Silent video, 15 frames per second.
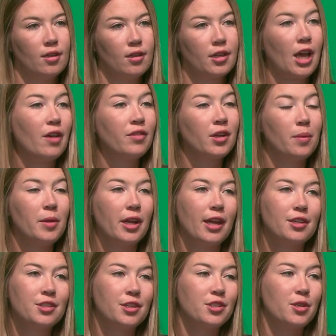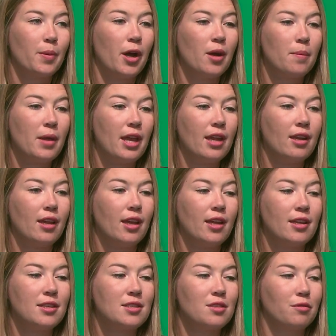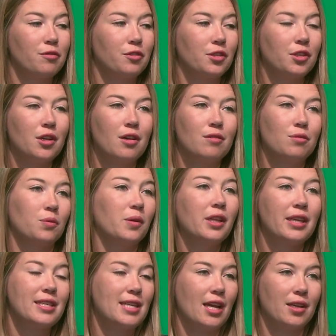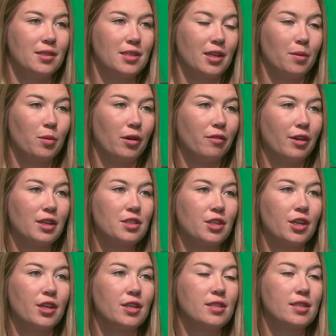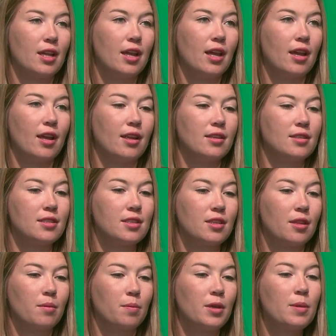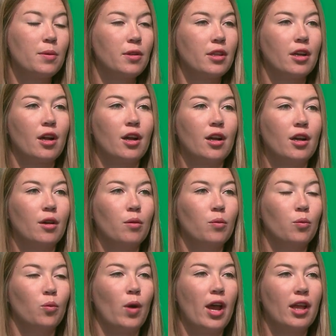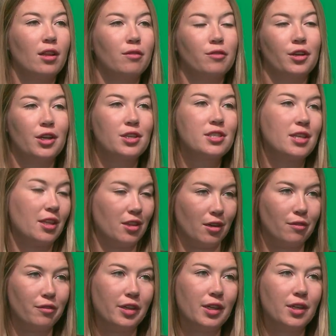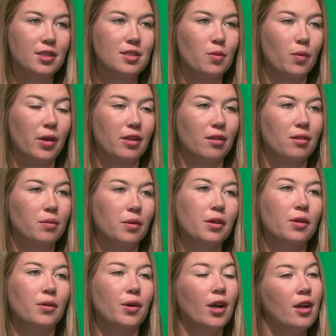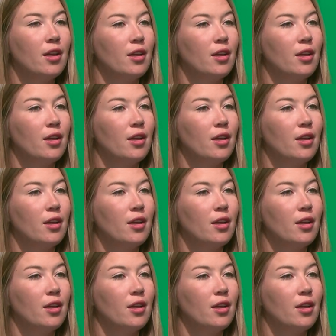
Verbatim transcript: Calvin Communication Department is full of really talented professors and people that are well versed in their fields, whether through